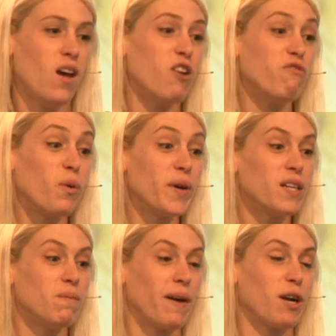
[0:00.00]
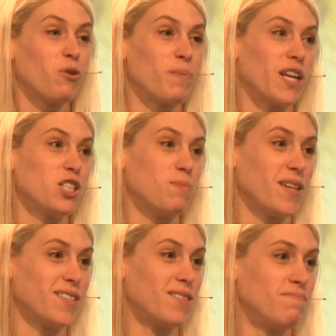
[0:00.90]
Avoid
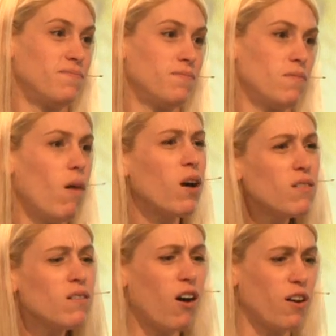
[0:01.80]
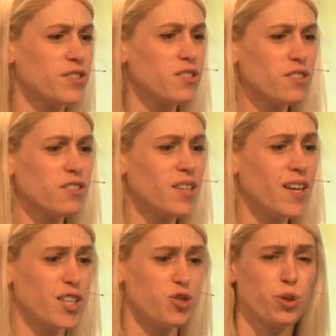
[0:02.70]
micromanagement. Mongol officers
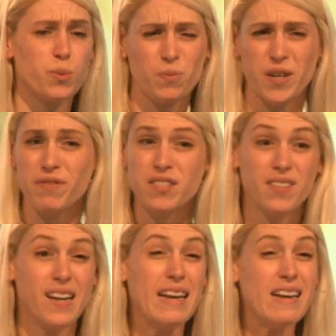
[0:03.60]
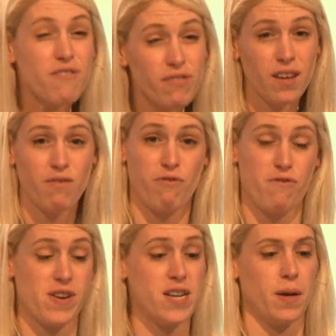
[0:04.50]
and troops were given significant
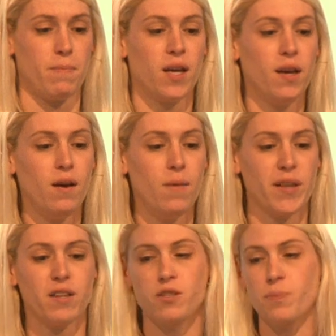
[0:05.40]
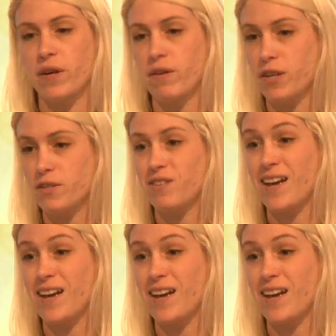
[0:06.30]
freedom by their superiors in